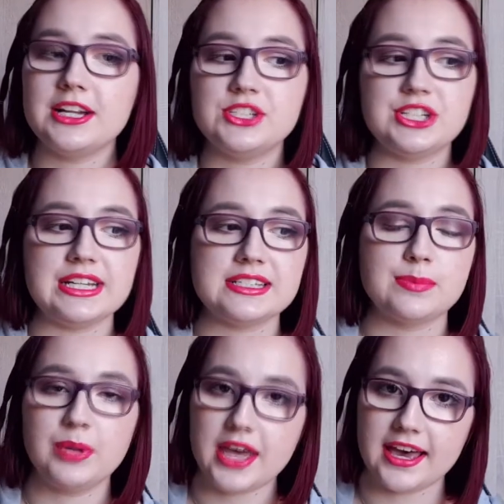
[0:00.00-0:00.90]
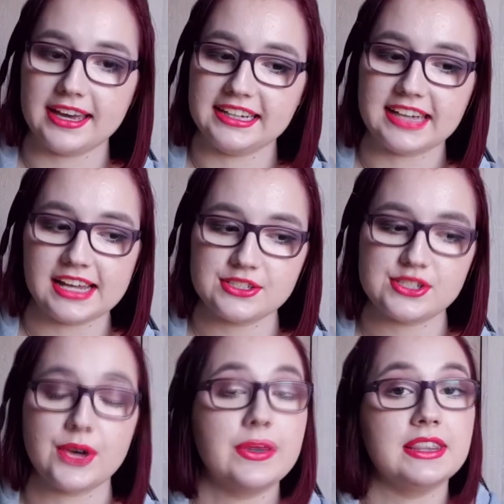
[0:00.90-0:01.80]
and she is blind, and
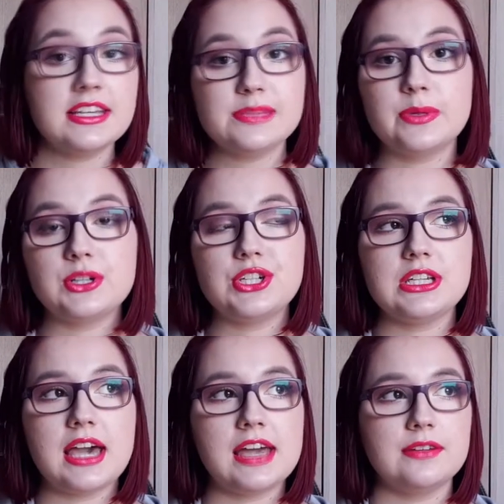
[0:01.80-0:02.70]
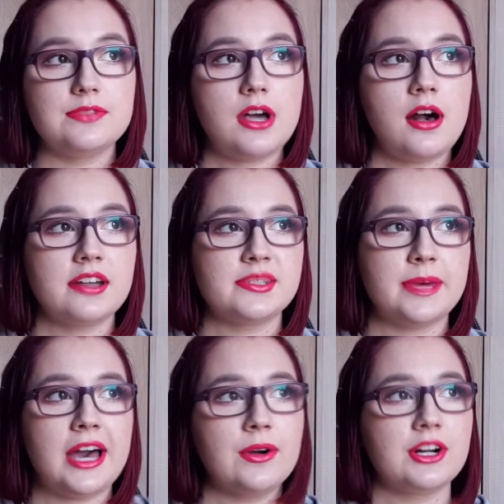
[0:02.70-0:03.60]
so in this book she kind of talks
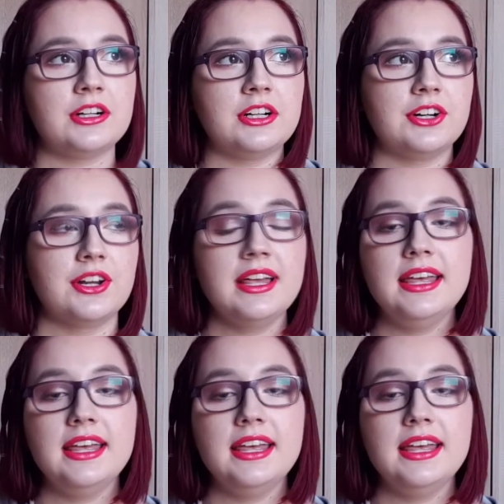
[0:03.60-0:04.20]
about her